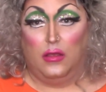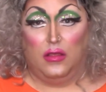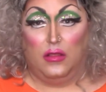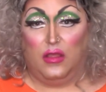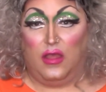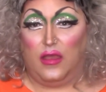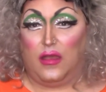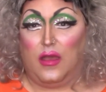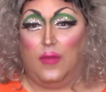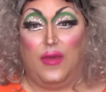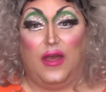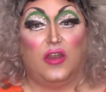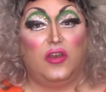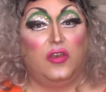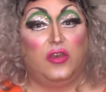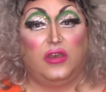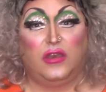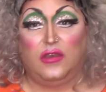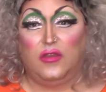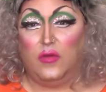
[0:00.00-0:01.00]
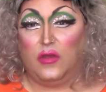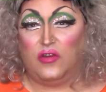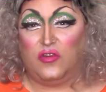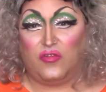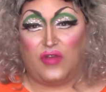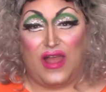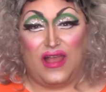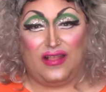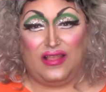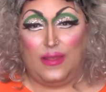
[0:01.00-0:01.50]
Like, come on, do a
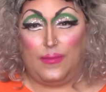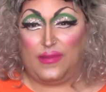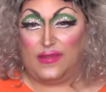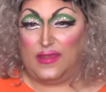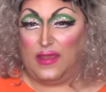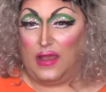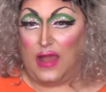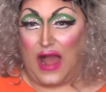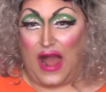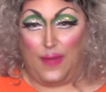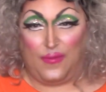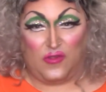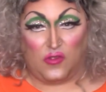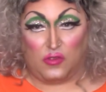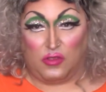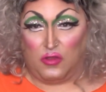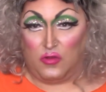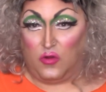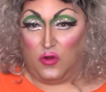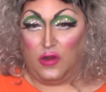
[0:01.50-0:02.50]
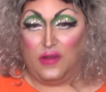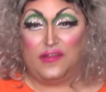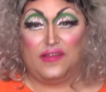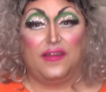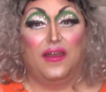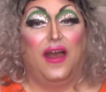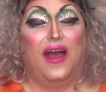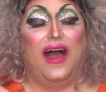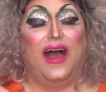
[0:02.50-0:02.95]
drag lip sync obstacle course.